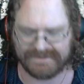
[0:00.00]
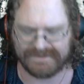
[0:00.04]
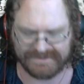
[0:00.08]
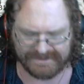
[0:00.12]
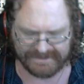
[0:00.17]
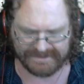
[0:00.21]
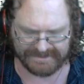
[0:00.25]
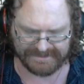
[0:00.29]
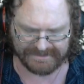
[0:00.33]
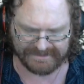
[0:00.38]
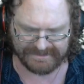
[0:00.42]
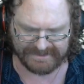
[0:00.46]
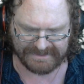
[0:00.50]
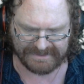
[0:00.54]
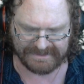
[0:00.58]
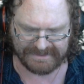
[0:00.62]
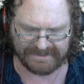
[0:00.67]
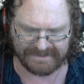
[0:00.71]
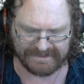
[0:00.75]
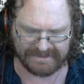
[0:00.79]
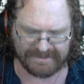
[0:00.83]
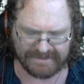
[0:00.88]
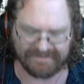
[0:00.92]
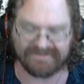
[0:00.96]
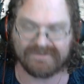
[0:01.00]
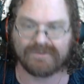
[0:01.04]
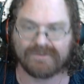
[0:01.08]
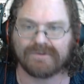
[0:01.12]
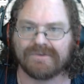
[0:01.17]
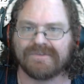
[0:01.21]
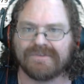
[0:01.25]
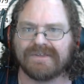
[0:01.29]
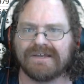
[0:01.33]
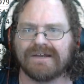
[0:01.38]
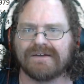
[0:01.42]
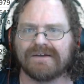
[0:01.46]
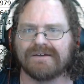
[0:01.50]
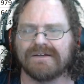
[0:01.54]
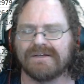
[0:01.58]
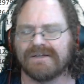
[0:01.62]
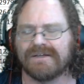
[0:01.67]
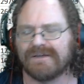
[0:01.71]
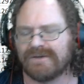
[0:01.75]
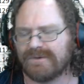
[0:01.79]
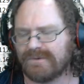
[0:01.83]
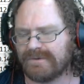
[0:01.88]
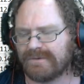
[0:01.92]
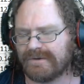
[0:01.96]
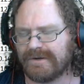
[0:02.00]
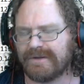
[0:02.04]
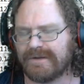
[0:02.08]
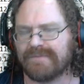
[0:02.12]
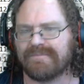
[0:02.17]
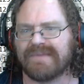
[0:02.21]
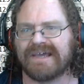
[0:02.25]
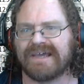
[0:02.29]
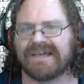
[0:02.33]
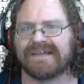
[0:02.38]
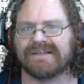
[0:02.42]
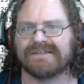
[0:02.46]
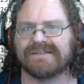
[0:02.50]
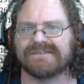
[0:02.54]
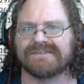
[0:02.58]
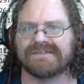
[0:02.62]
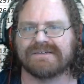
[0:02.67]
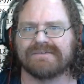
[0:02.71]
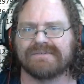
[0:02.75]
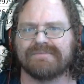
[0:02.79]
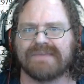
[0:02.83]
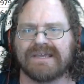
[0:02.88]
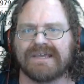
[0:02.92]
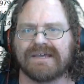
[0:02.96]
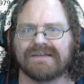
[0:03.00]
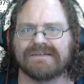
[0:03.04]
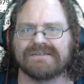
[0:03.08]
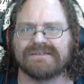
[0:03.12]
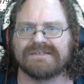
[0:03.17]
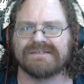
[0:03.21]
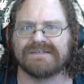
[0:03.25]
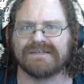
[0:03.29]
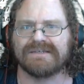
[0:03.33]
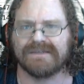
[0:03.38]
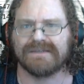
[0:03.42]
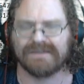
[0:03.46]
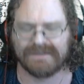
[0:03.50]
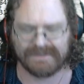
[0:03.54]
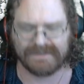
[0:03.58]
So let's go ahead and hit F4 there, or on a Mac it's Command T.